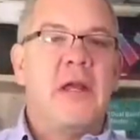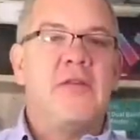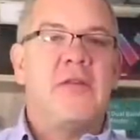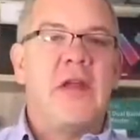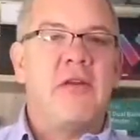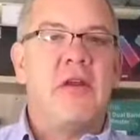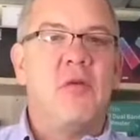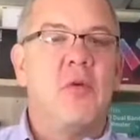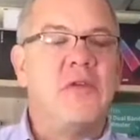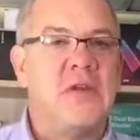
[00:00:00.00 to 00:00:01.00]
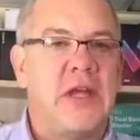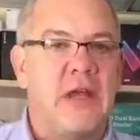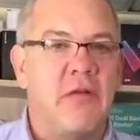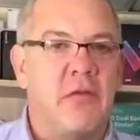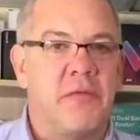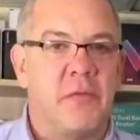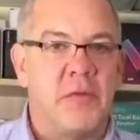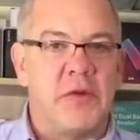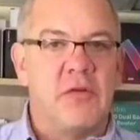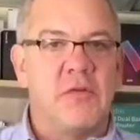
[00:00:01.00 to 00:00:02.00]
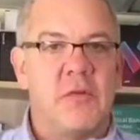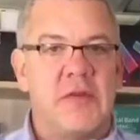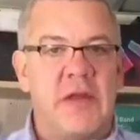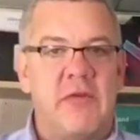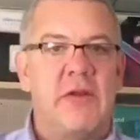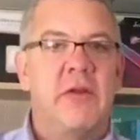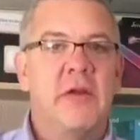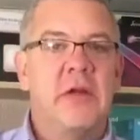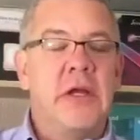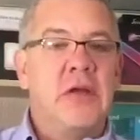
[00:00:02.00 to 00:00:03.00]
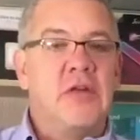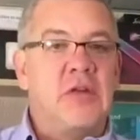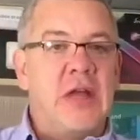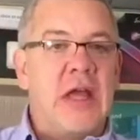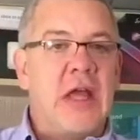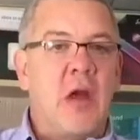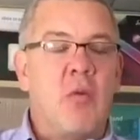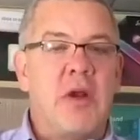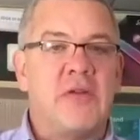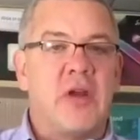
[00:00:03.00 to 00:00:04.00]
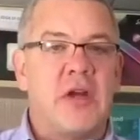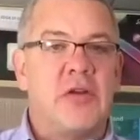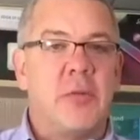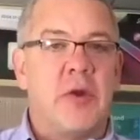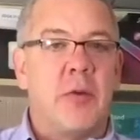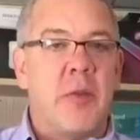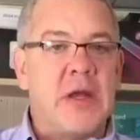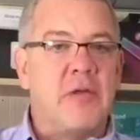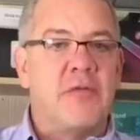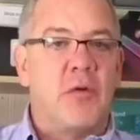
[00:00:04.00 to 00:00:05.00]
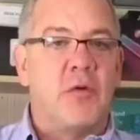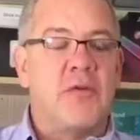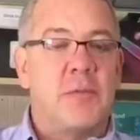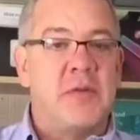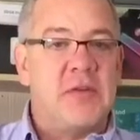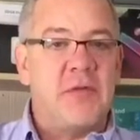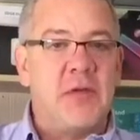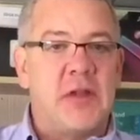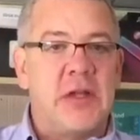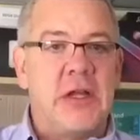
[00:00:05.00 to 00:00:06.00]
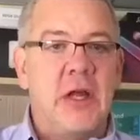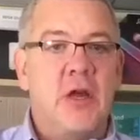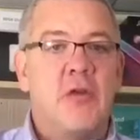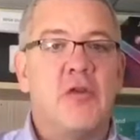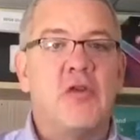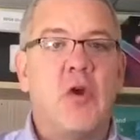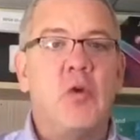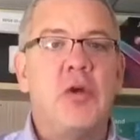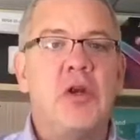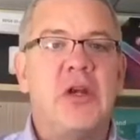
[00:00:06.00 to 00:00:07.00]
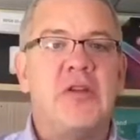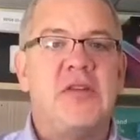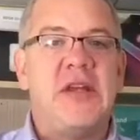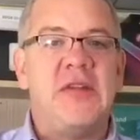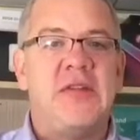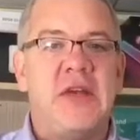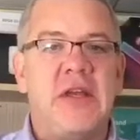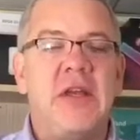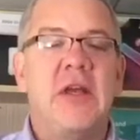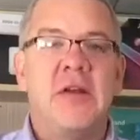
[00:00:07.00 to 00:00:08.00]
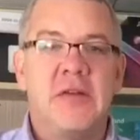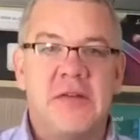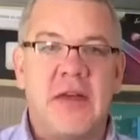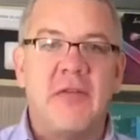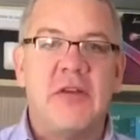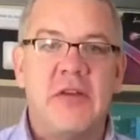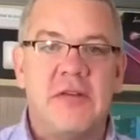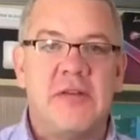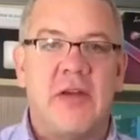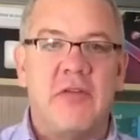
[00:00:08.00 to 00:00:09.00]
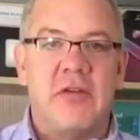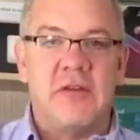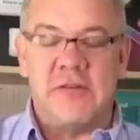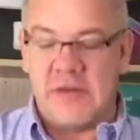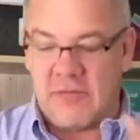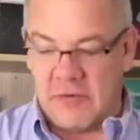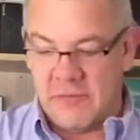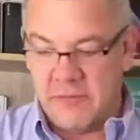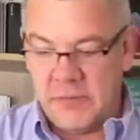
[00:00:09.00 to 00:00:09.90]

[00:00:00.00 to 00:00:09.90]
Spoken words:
it's David here once again from Deals with David. Today I want to talk to you about a microphone, specifically the Tonor TC777.